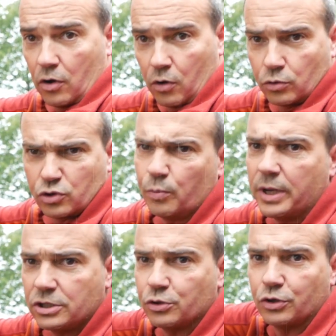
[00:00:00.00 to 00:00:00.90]
Also
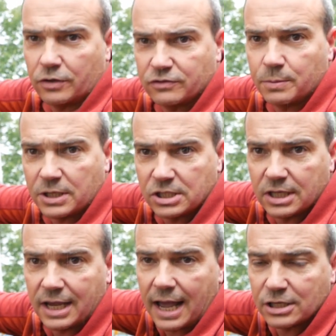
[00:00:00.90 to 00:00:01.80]
make sure you've switched the
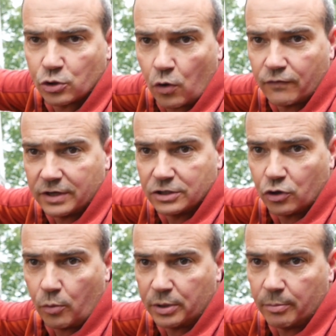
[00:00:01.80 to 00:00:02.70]
gas off at the
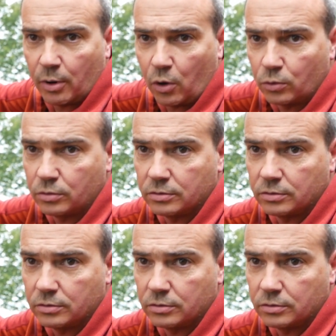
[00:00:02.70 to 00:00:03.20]
top of the bottle.